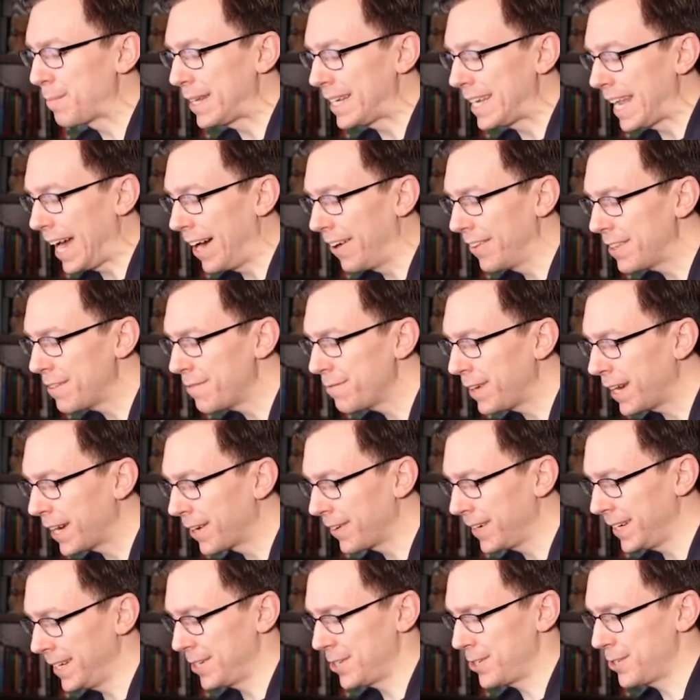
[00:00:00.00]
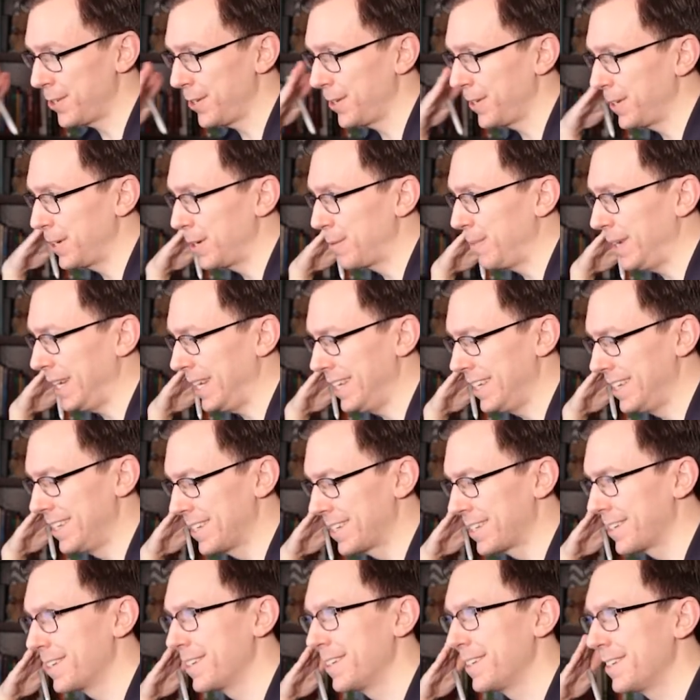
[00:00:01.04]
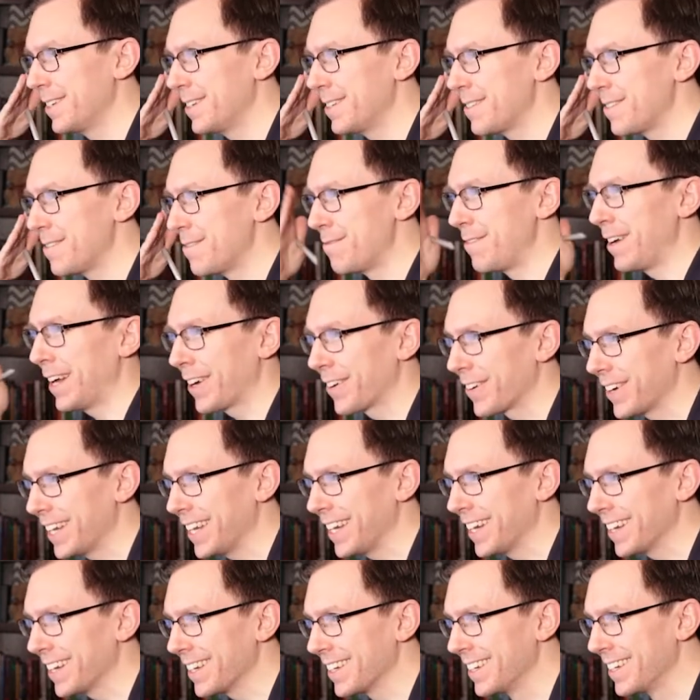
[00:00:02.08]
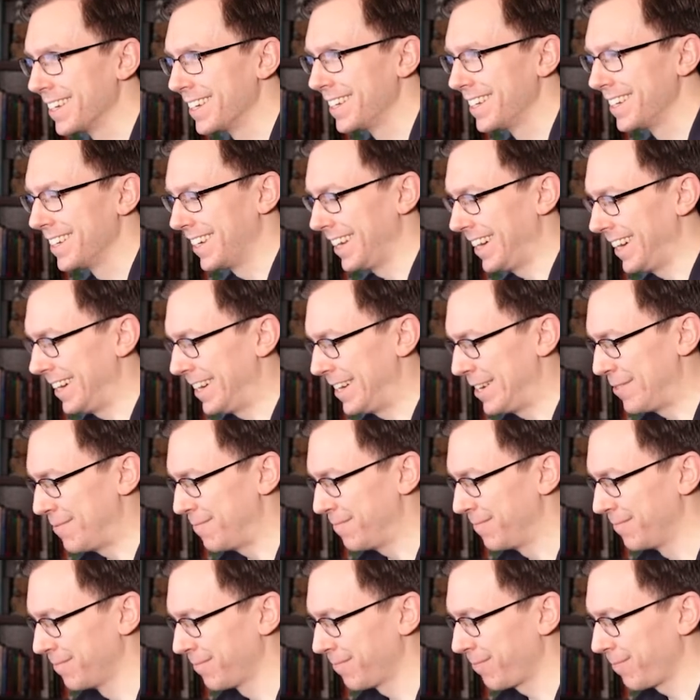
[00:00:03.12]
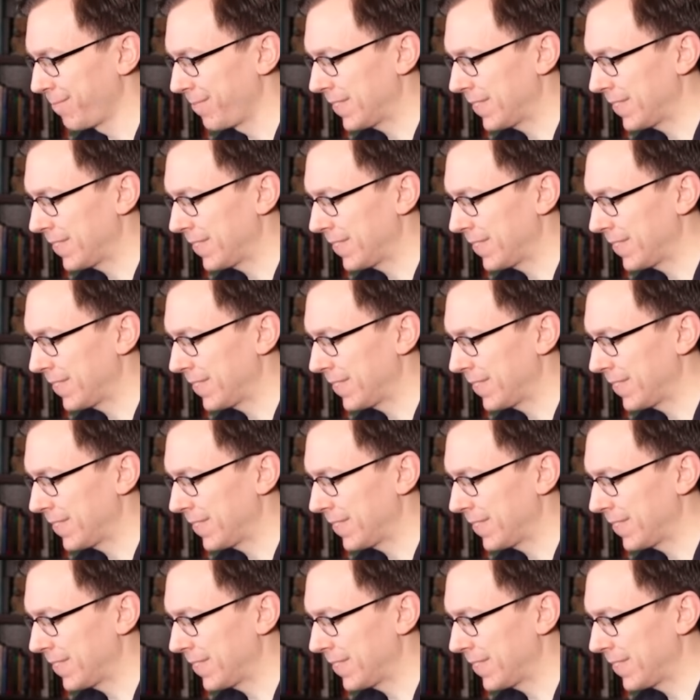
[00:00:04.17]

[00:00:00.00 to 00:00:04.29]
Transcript: but now the variance term is varying um,